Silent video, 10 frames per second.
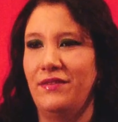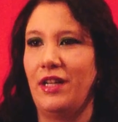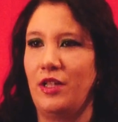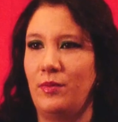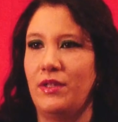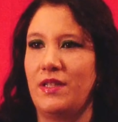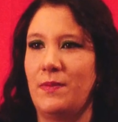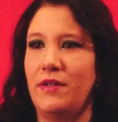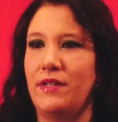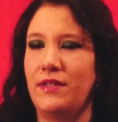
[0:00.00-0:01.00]
valuable
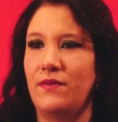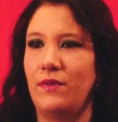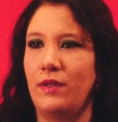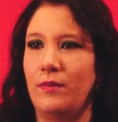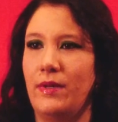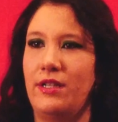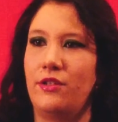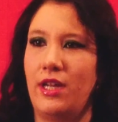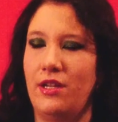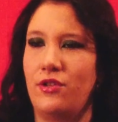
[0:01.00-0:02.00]
experience for my
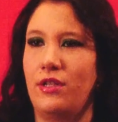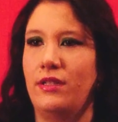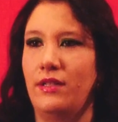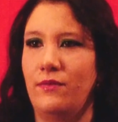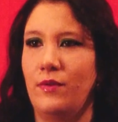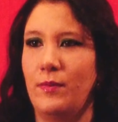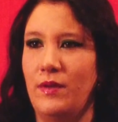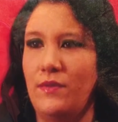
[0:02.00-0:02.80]
education and for my